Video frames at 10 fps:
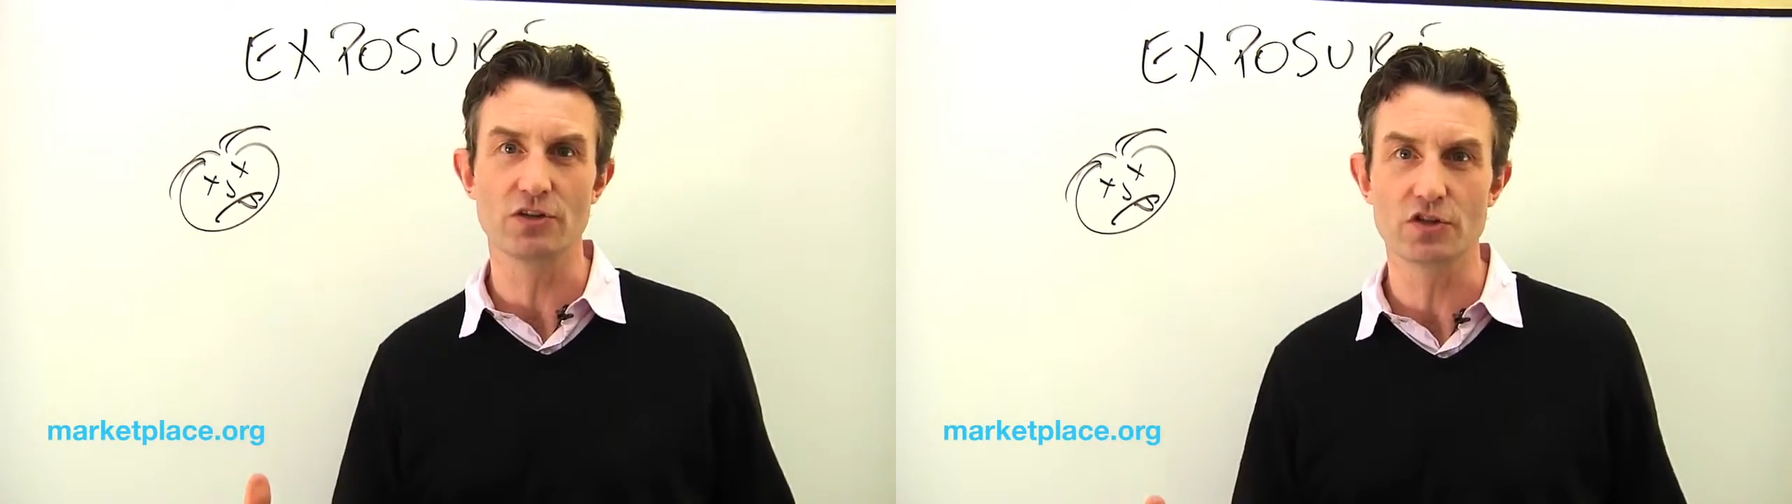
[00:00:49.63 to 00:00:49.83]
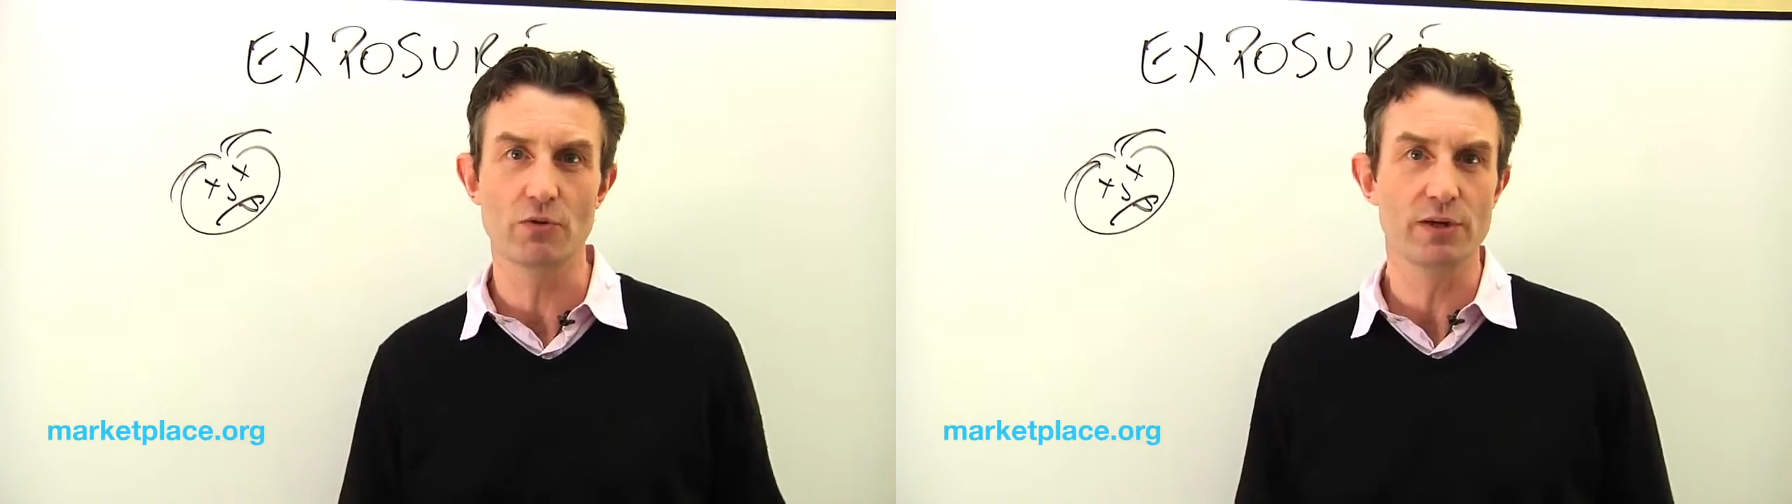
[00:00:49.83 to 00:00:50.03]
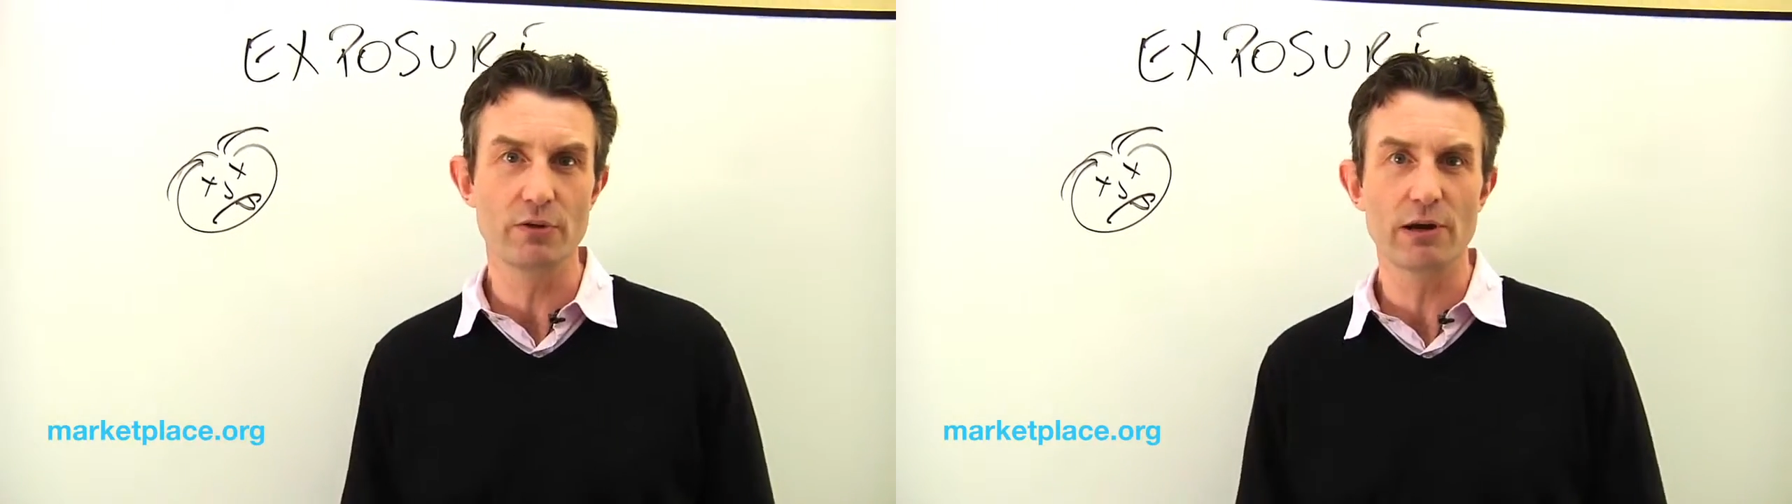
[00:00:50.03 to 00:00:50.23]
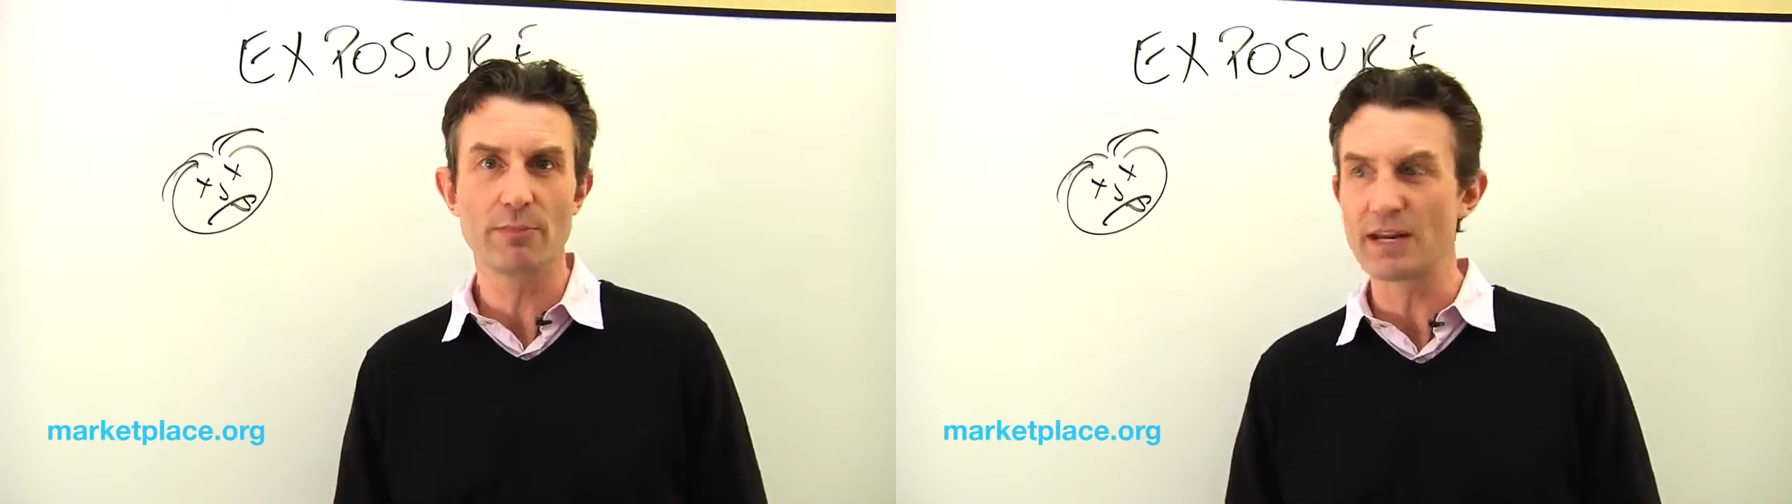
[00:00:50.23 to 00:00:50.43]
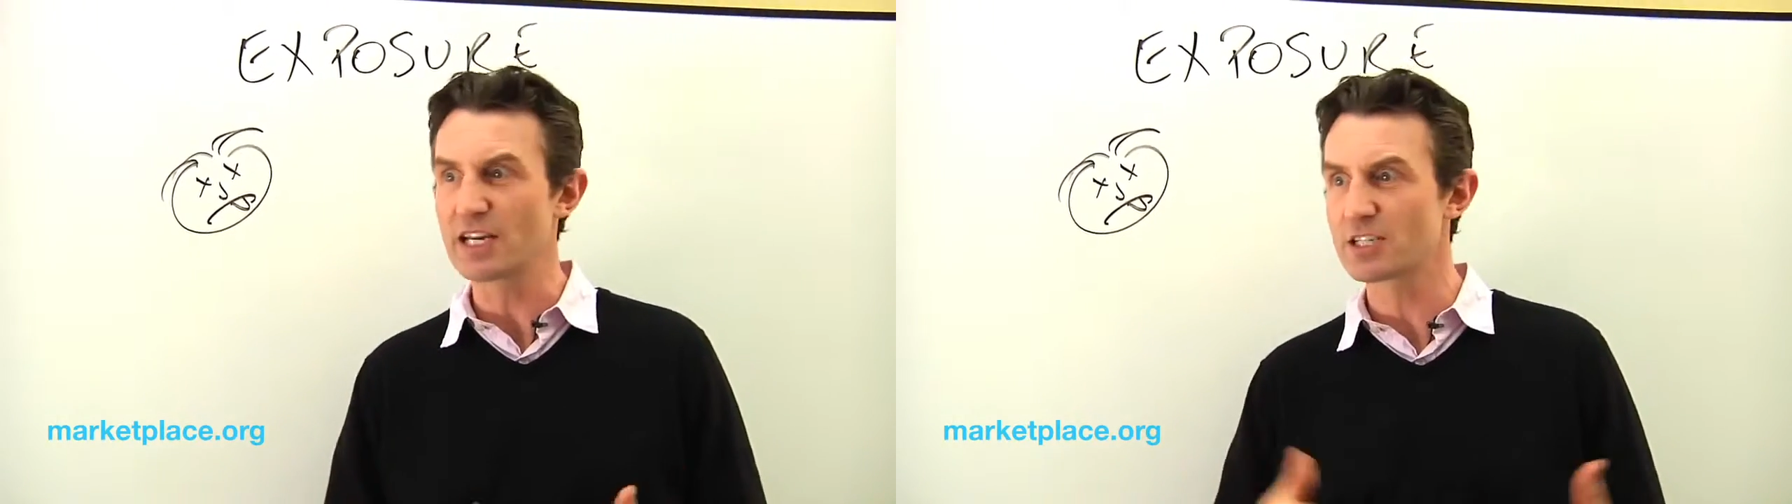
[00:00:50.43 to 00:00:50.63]
So when you hear
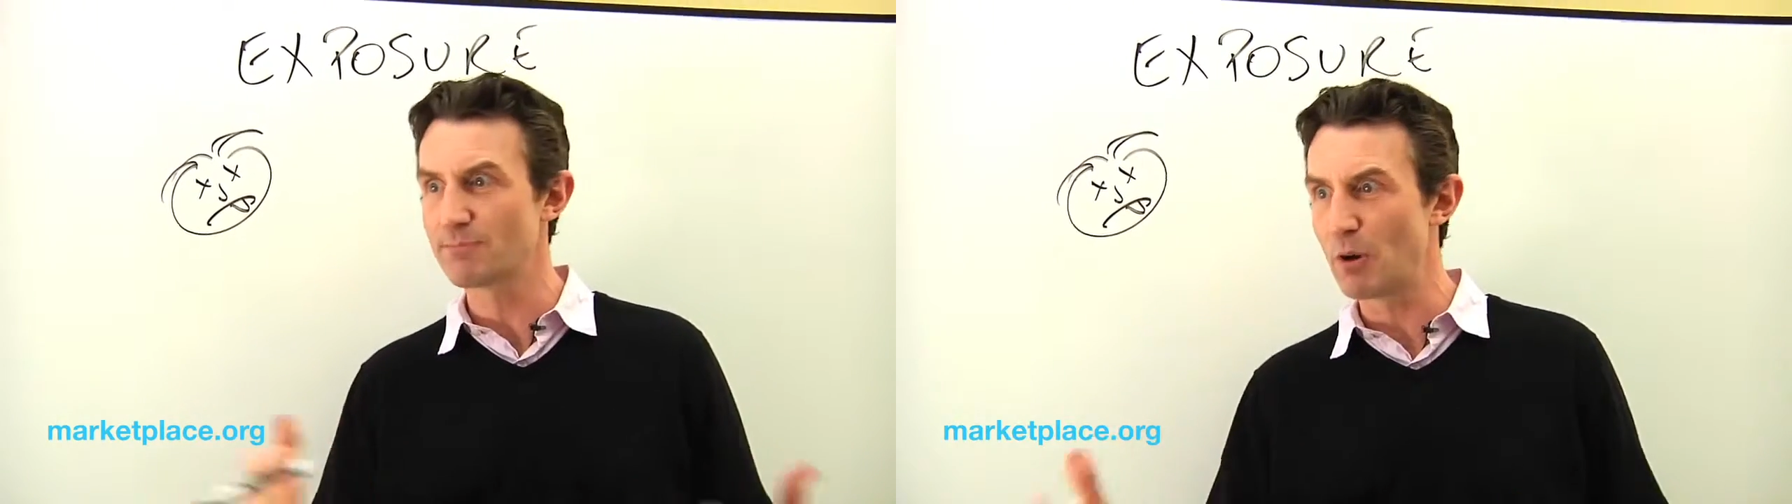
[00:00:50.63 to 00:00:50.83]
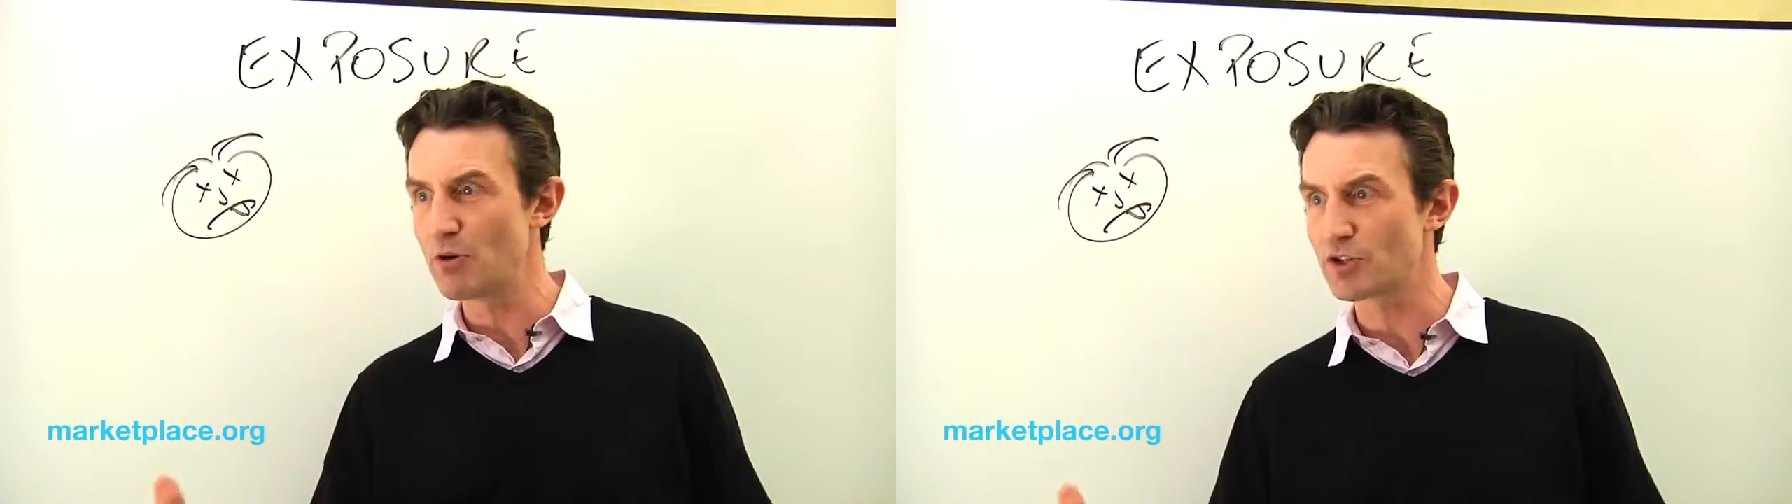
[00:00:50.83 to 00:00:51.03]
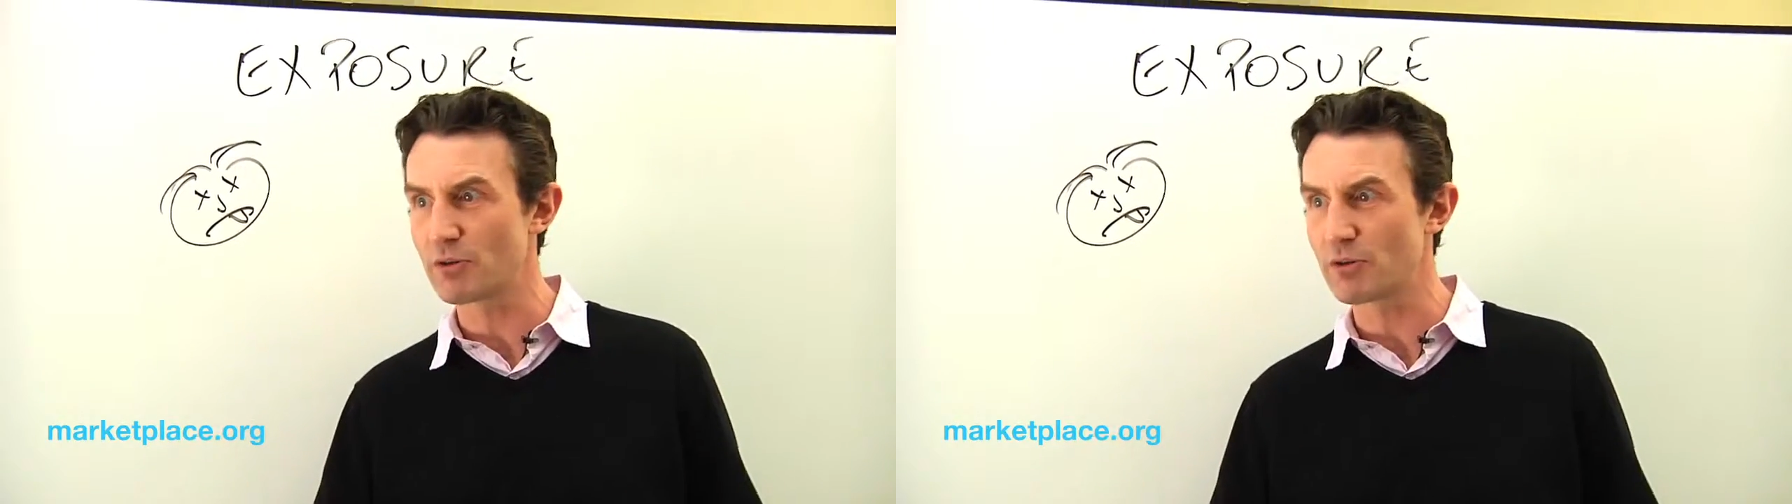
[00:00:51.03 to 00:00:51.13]
about exposure,